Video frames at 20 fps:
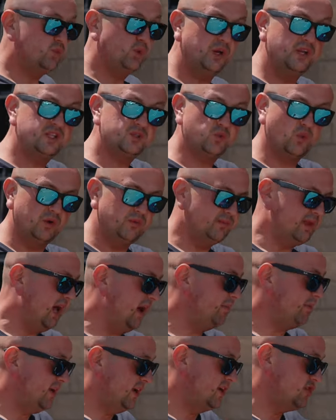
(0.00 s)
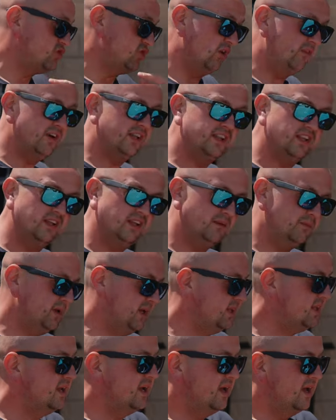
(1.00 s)
when it's warmed up and I drove it a little
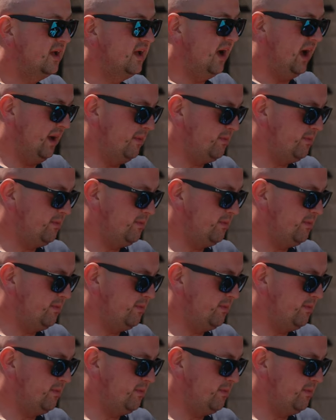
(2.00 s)
bit, I